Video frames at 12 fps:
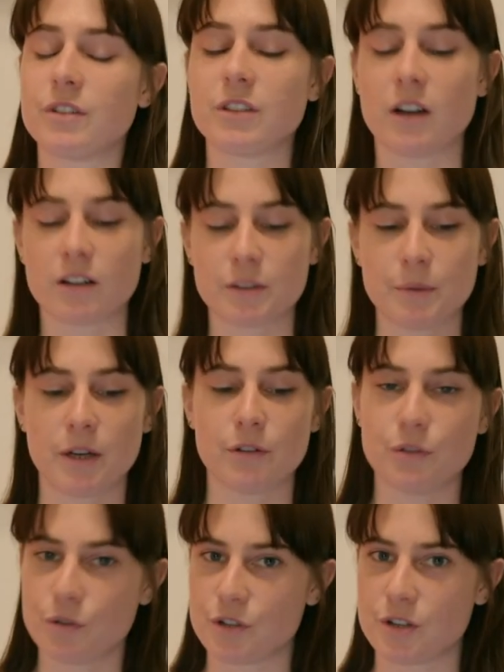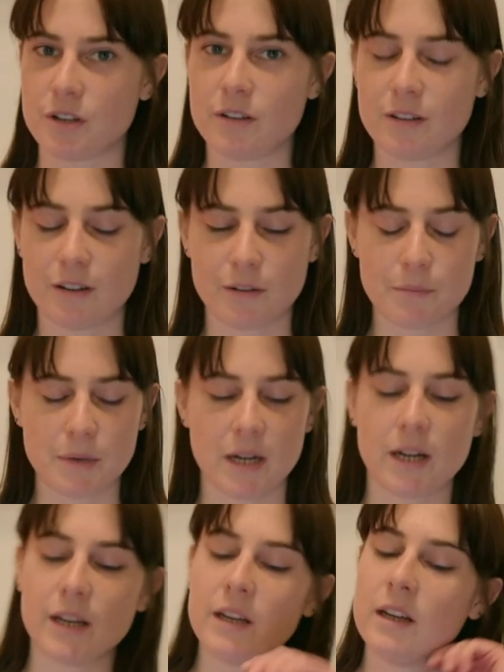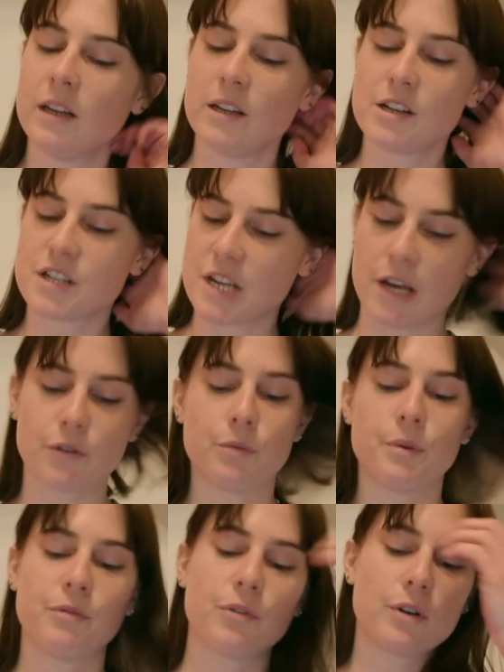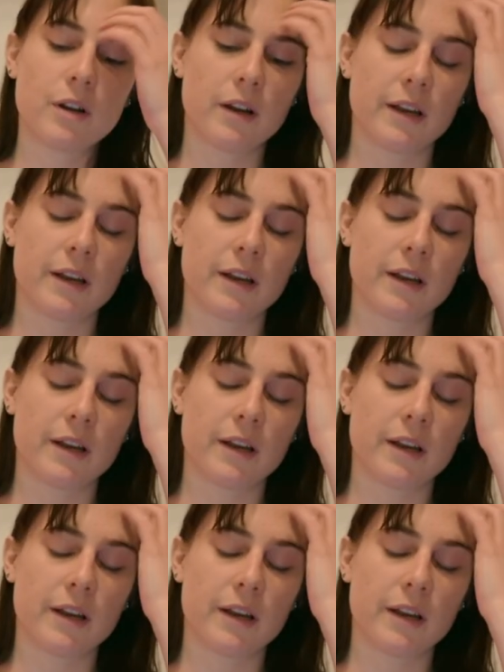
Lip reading: talked about Notion on my channel before,